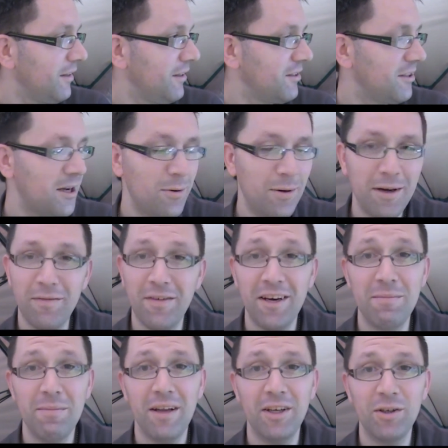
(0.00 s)
so I've
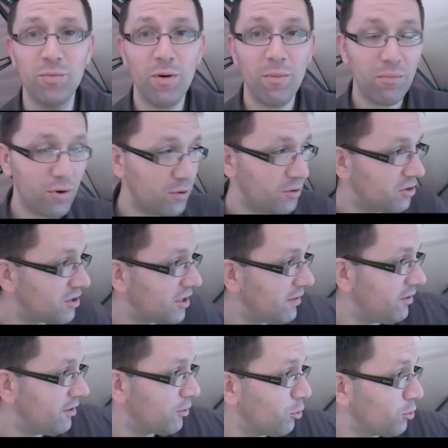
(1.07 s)
only managed 1 brew this
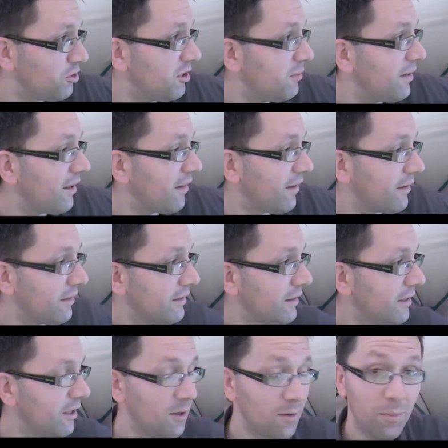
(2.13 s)
evening, gutted about that.
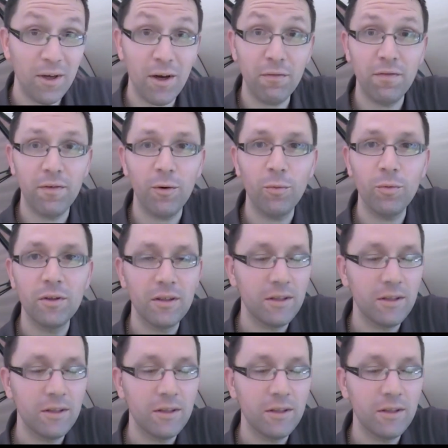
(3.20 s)
My own fault.